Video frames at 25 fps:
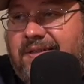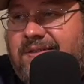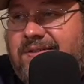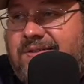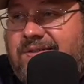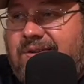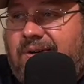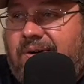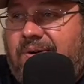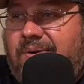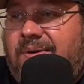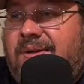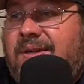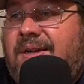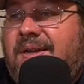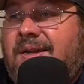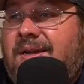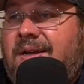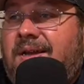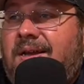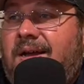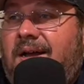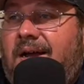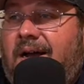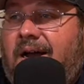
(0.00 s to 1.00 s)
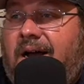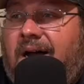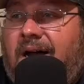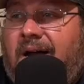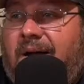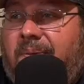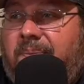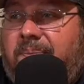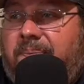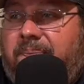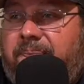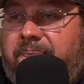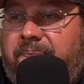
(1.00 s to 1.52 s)
So,
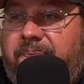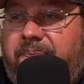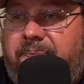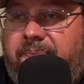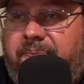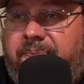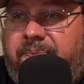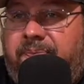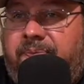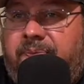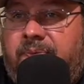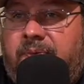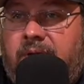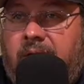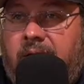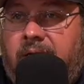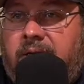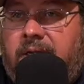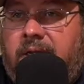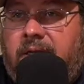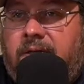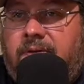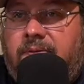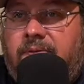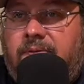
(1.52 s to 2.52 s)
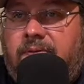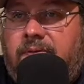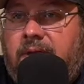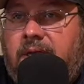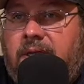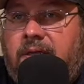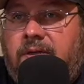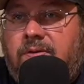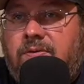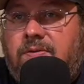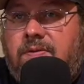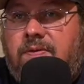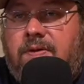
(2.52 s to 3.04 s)
yeah. Again,
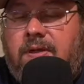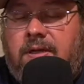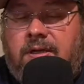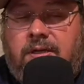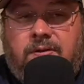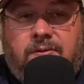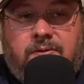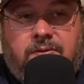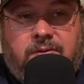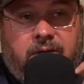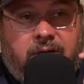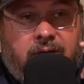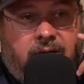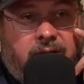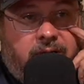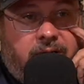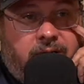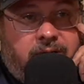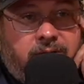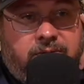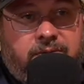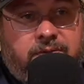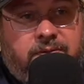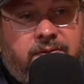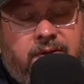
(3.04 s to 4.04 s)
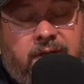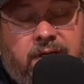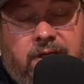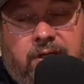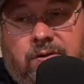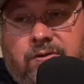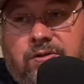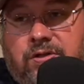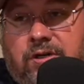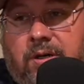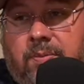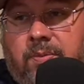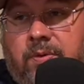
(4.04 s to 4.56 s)
thank
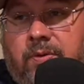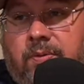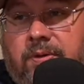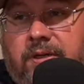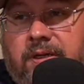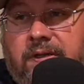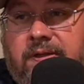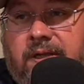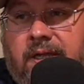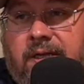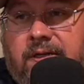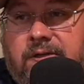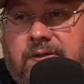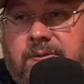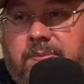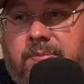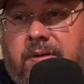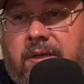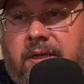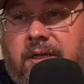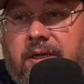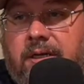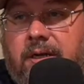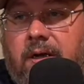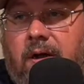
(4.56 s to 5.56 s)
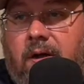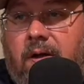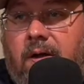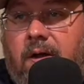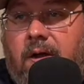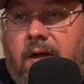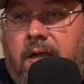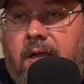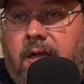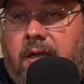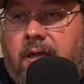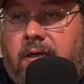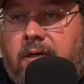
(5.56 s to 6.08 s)
you, Jeremy. We'll get that displayed
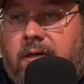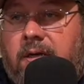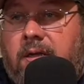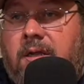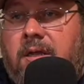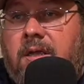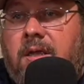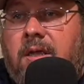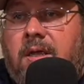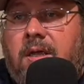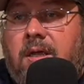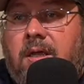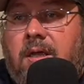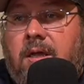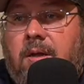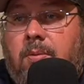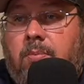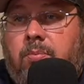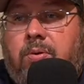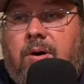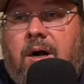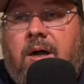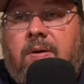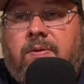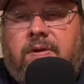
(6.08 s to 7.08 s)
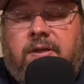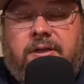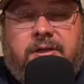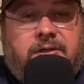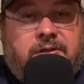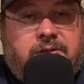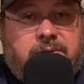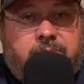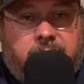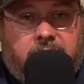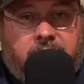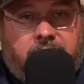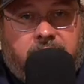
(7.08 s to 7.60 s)
and proudly
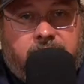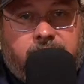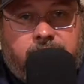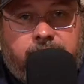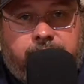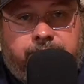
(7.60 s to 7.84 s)
displayed.